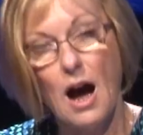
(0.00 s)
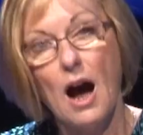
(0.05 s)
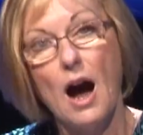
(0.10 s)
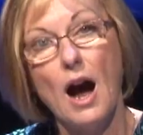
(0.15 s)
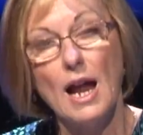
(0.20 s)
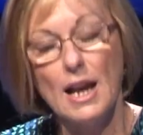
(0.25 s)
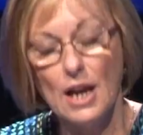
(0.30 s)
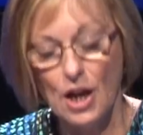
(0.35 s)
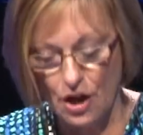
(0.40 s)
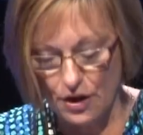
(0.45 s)

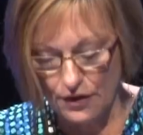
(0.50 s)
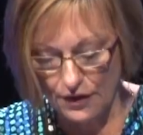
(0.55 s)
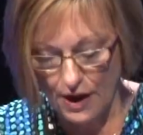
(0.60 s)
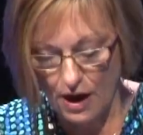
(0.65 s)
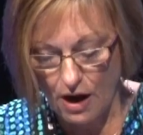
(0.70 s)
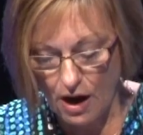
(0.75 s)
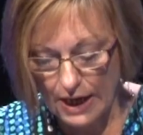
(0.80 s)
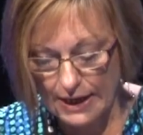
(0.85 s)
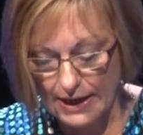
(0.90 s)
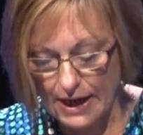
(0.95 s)
I learnt that
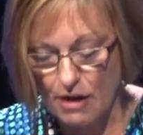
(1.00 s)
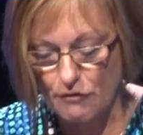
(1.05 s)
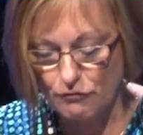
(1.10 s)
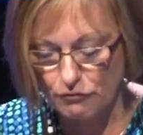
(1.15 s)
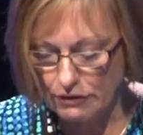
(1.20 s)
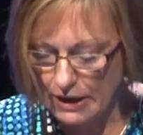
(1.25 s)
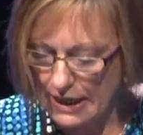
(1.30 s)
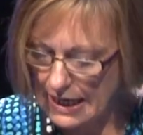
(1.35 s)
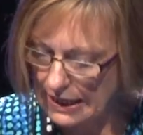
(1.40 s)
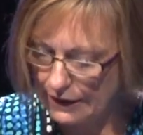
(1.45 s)
I get
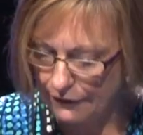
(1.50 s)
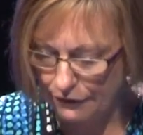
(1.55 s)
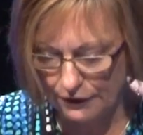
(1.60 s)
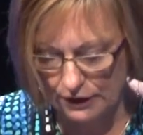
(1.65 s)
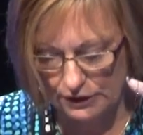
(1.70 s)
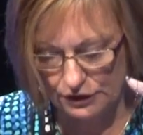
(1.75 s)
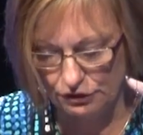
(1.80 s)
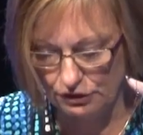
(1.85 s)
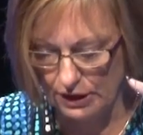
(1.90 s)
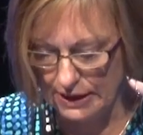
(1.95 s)
really
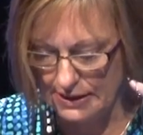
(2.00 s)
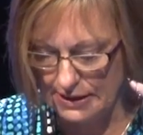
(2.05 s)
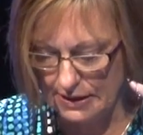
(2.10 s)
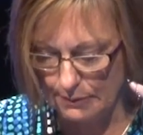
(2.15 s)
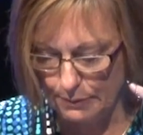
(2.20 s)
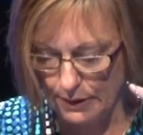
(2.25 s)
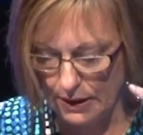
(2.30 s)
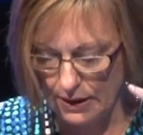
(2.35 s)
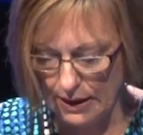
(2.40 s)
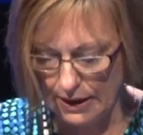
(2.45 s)

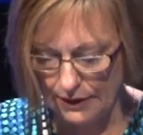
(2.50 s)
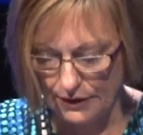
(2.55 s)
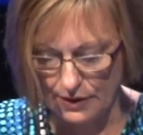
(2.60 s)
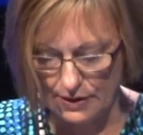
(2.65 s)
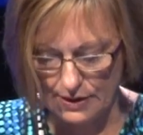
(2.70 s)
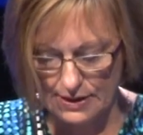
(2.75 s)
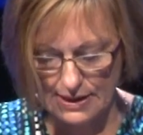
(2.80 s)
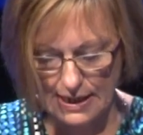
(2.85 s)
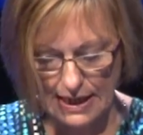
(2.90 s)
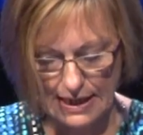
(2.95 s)
frustrated by
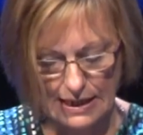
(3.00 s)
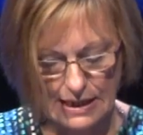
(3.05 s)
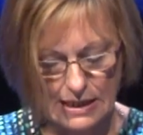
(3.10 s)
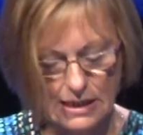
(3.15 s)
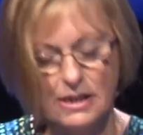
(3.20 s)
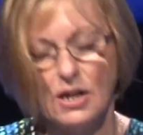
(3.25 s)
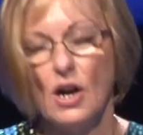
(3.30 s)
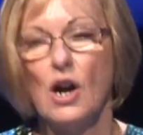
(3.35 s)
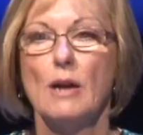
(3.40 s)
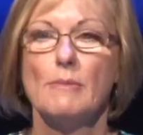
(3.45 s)
others taking
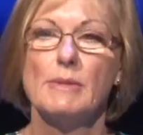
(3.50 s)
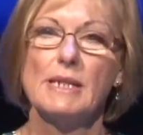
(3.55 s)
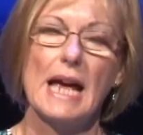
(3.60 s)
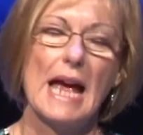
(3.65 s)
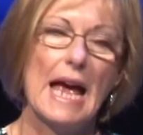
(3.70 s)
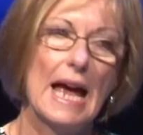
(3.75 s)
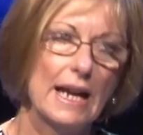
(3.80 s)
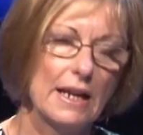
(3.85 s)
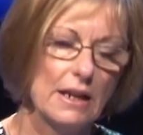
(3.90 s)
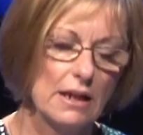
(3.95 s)
time to
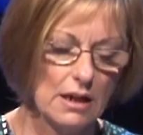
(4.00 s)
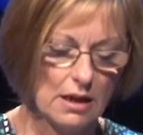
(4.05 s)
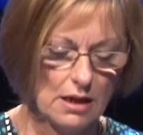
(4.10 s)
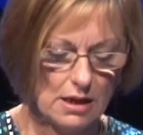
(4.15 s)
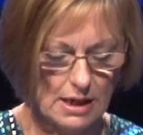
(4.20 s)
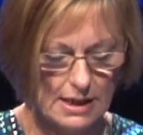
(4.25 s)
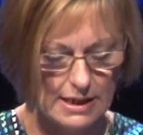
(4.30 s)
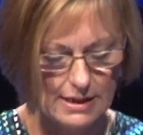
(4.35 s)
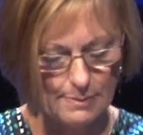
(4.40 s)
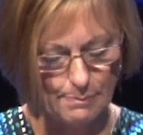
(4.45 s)

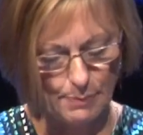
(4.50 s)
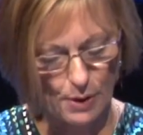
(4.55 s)
analyse,